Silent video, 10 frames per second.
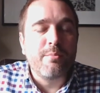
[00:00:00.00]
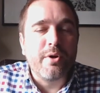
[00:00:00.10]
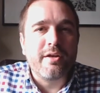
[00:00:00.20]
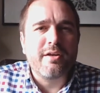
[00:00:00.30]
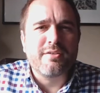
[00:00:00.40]

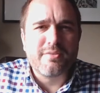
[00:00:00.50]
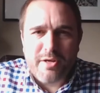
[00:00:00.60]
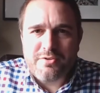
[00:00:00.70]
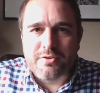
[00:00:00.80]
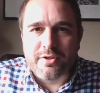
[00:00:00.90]
but
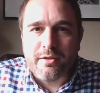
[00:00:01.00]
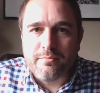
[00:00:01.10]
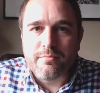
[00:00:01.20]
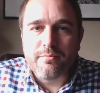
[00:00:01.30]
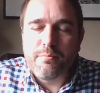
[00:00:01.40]
especially
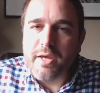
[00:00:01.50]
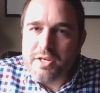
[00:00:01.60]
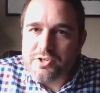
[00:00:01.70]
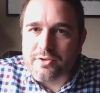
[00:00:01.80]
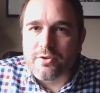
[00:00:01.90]

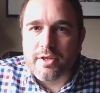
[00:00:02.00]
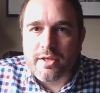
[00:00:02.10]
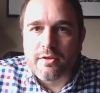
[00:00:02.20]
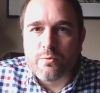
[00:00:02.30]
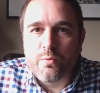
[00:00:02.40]

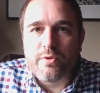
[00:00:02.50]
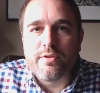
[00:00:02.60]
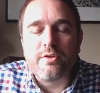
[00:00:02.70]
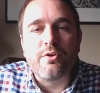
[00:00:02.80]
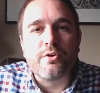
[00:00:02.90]
patiently with
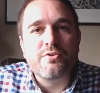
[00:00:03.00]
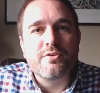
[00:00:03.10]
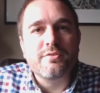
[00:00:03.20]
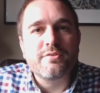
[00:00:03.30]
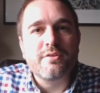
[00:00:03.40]

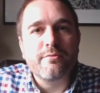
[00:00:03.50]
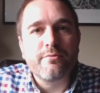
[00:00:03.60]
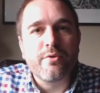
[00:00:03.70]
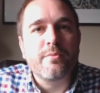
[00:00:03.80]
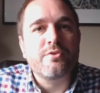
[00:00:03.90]
theologians
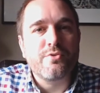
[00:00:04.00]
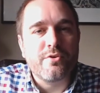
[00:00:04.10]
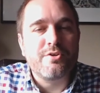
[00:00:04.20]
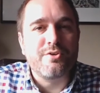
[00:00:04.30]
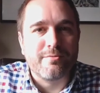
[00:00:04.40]
from the
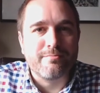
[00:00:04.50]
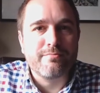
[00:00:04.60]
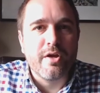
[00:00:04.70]
tradition.